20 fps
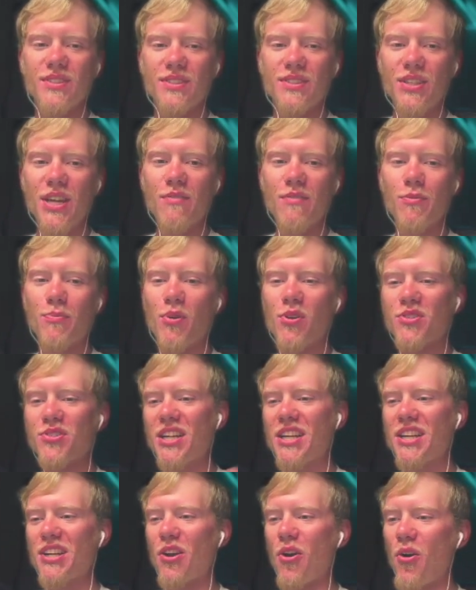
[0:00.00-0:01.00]
You have a
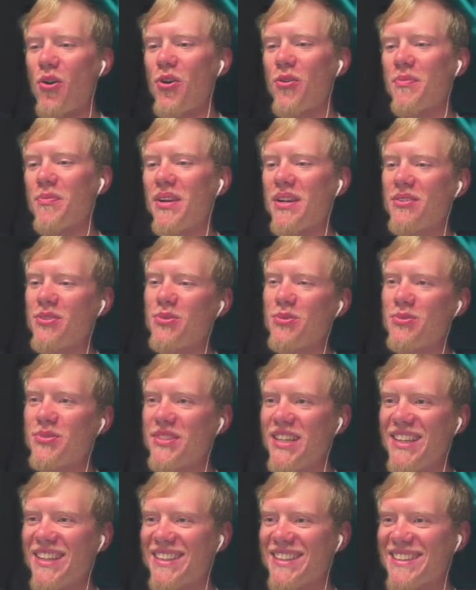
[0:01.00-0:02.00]
prosthetic arm. How cool
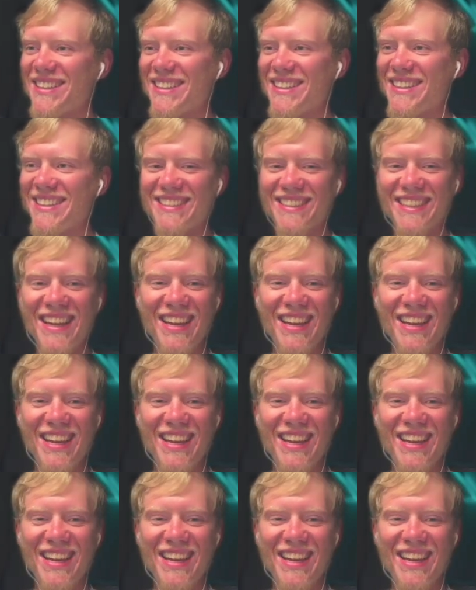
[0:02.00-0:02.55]
is that?